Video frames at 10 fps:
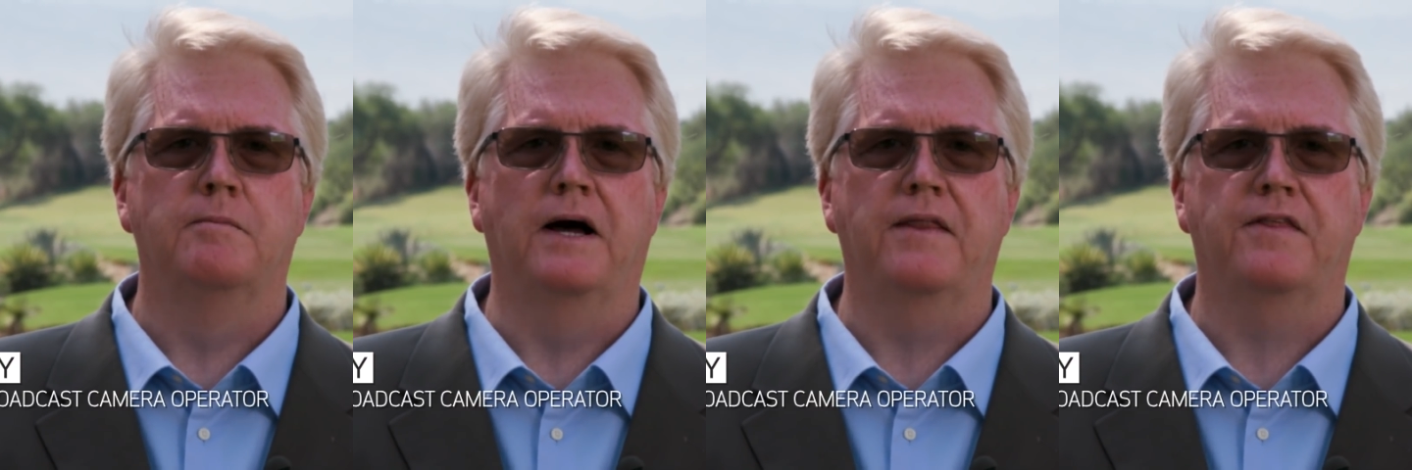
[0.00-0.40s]

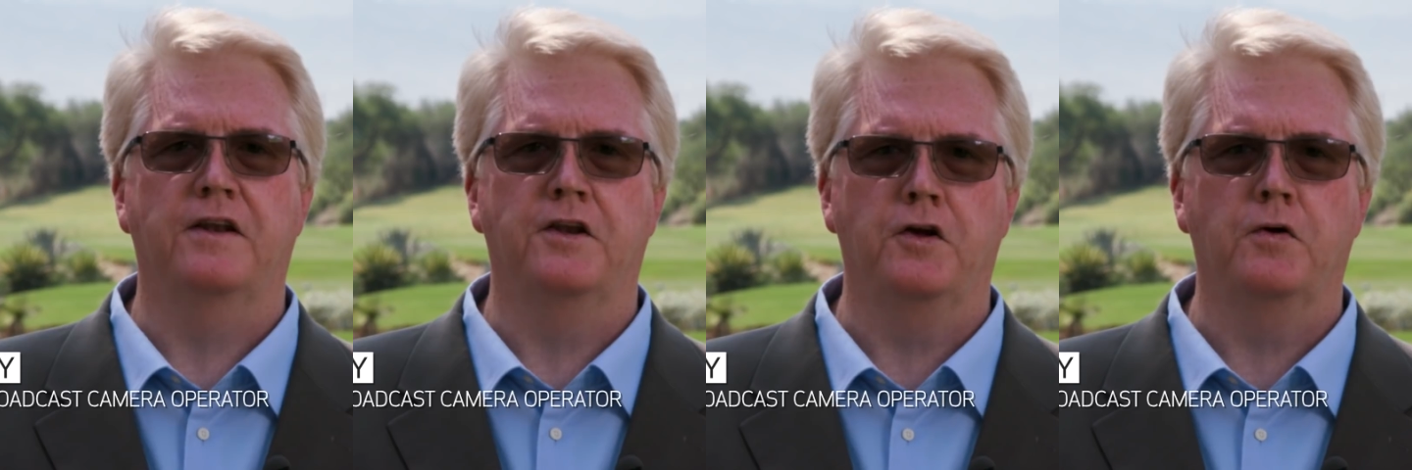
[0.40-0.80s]
but the
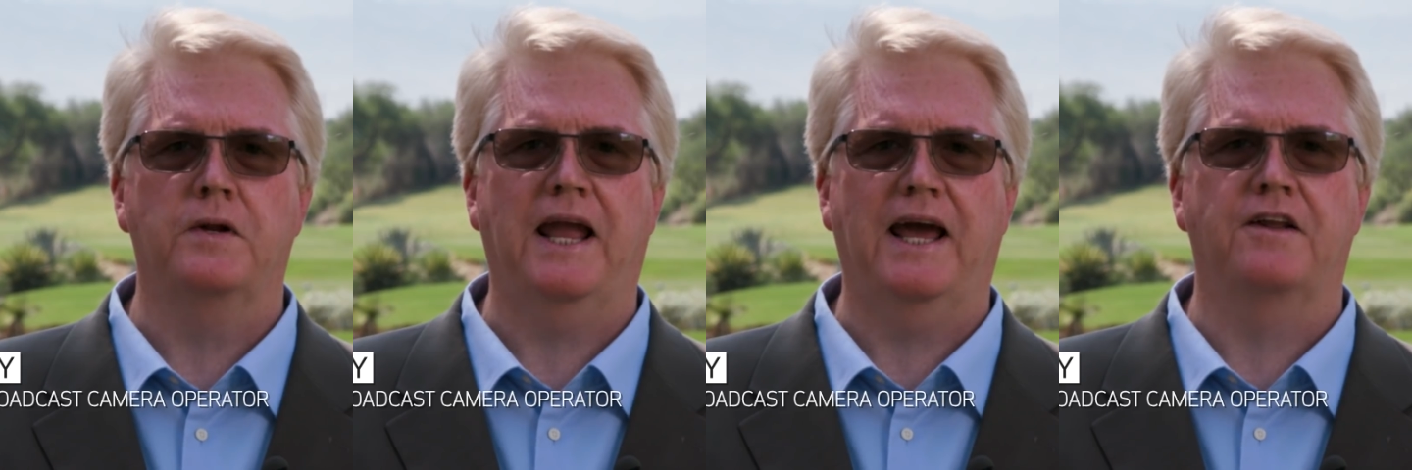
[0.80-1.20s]
new
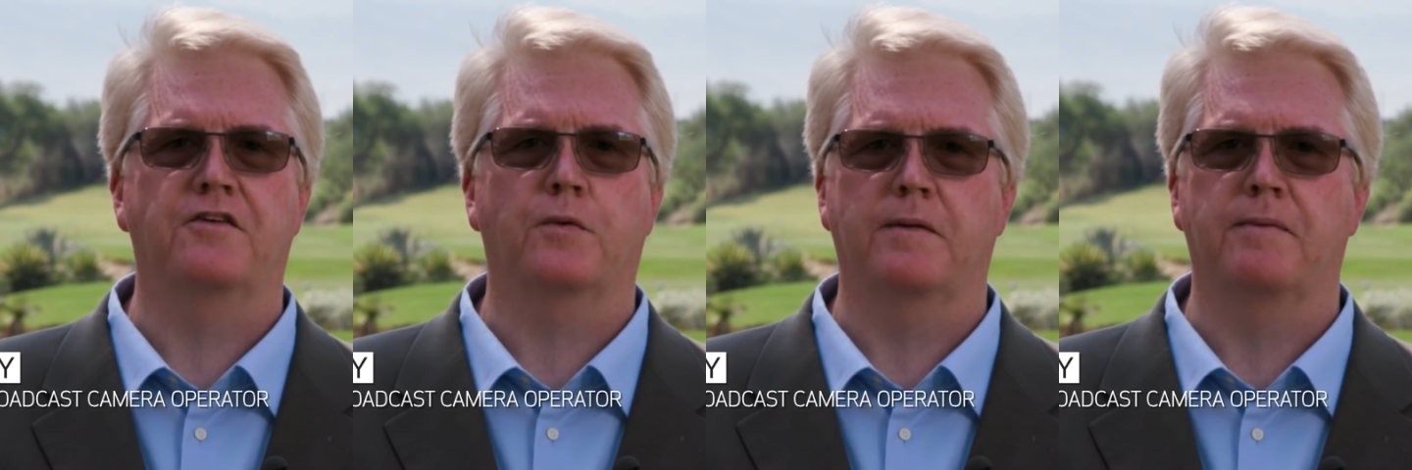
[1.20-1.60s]
Canon
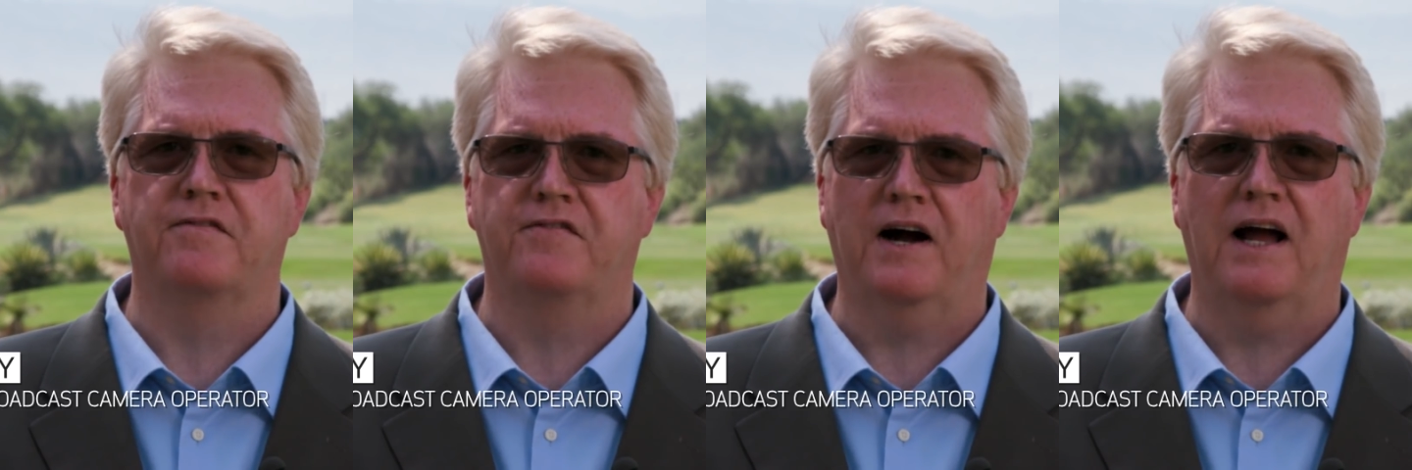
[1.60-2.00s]

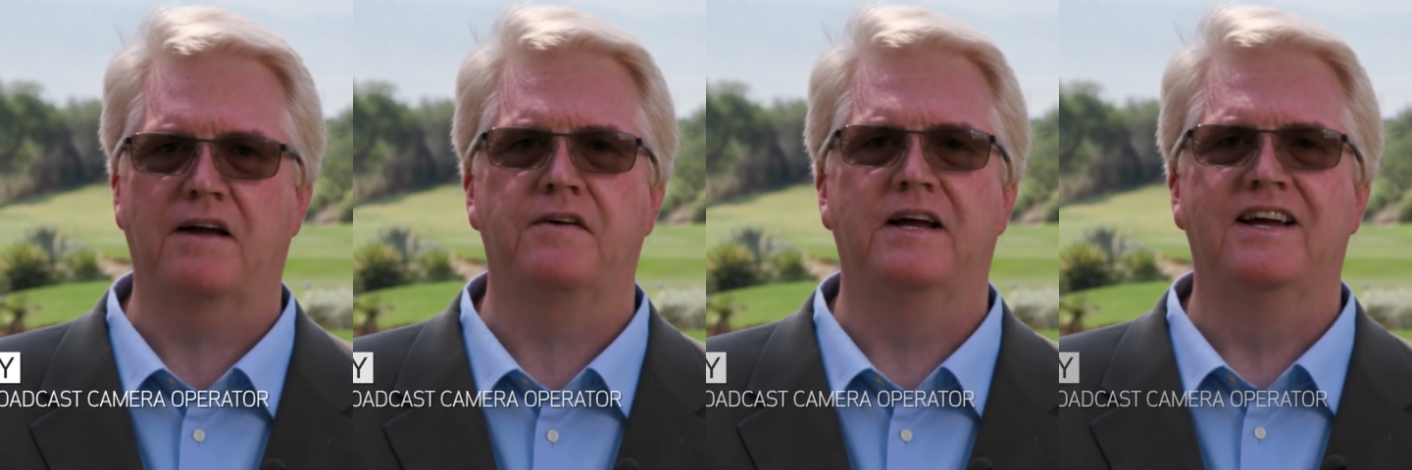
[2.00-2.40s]
20x5